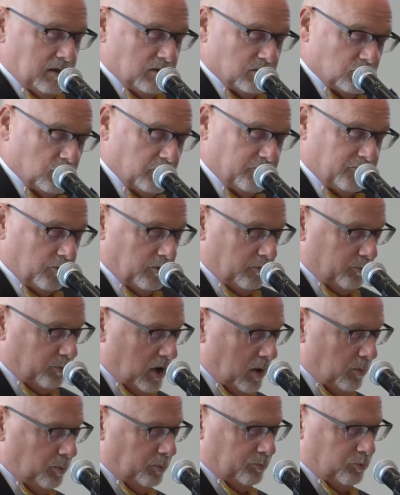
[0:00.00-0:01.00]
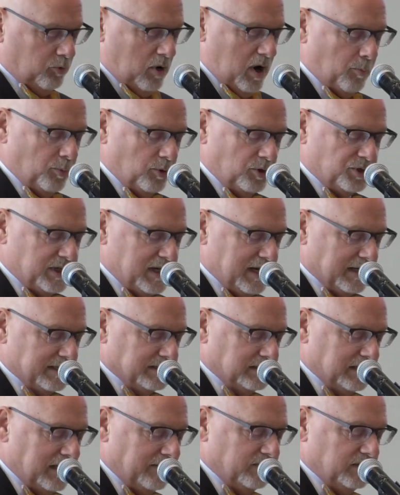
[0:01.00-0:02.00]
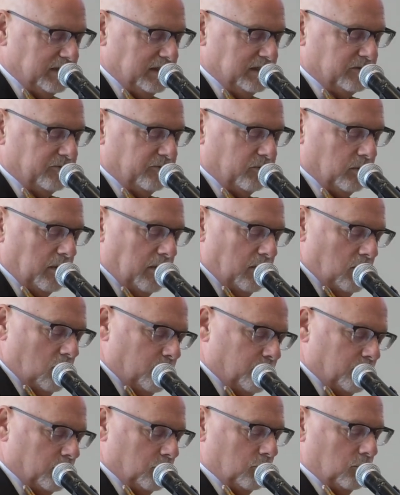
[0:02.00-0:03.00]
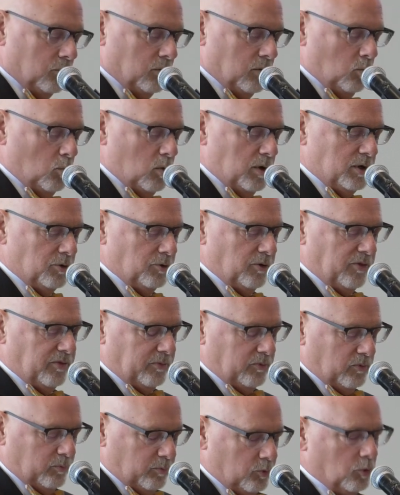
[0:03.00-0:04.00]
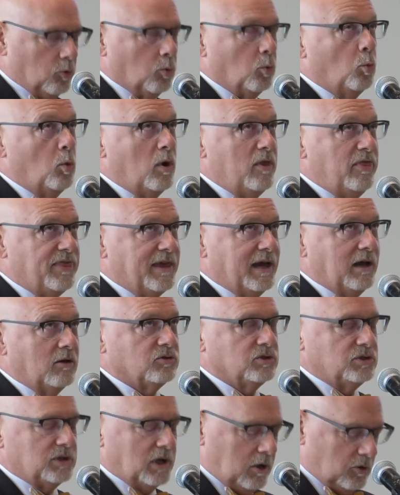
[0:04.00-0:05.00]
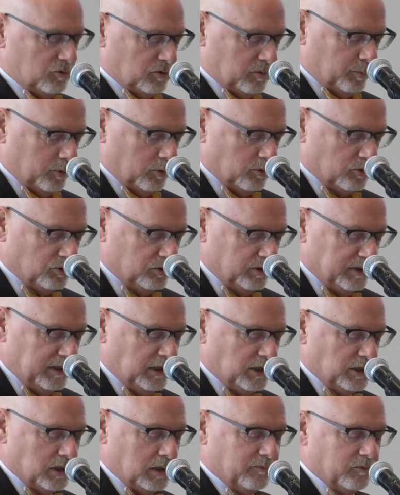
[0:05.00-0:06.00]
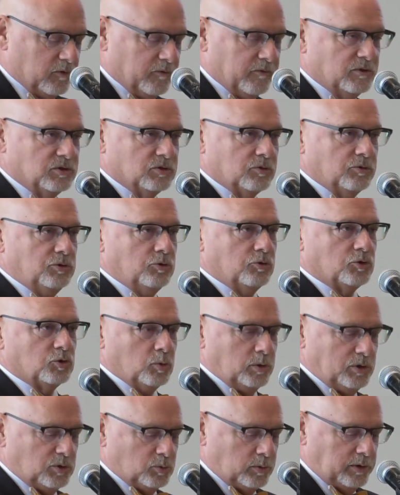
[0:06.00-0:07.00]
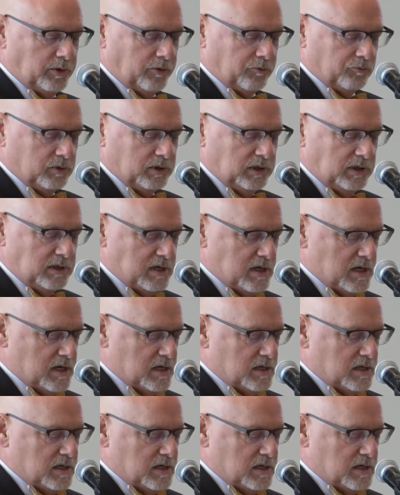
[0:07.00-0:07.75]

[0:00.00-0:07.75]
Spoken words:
So for the property tax levies for per $1,000 of personal income for fiscal year 2023,